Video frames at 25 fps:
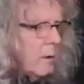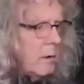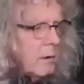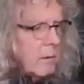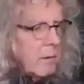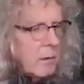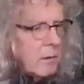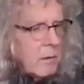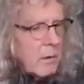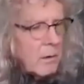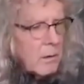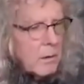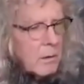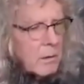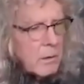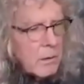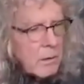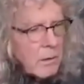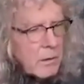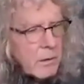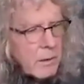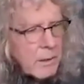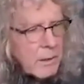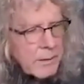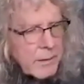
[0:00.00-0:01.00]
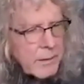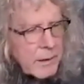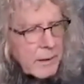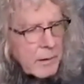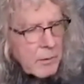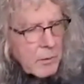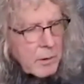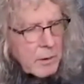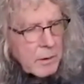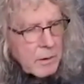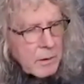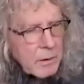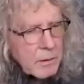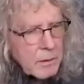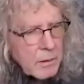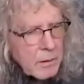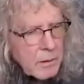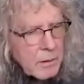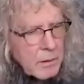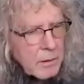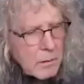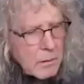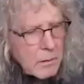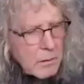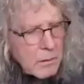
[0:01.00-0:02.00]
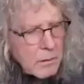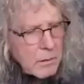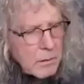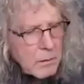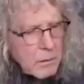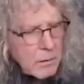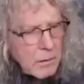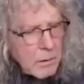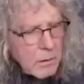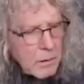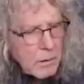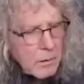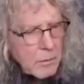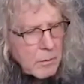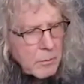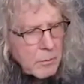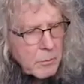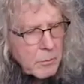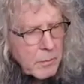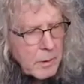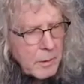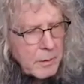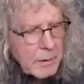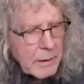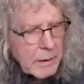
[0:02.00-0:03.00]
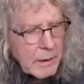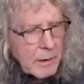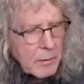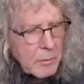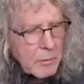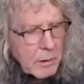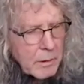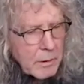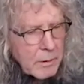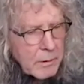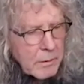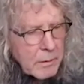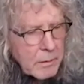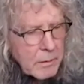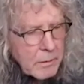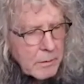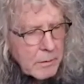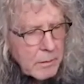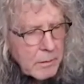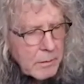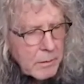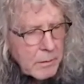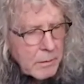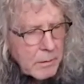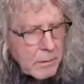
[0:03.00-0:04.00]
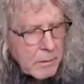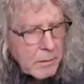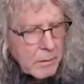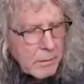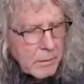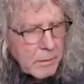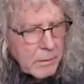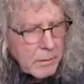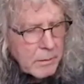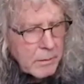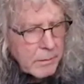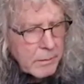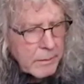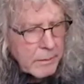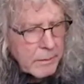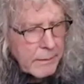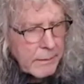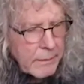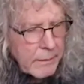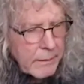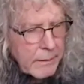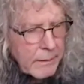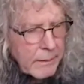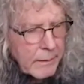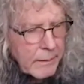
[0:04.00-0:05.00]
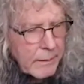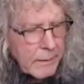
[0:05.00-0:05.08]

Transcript: No, not that one. Maybe that one. Yeah.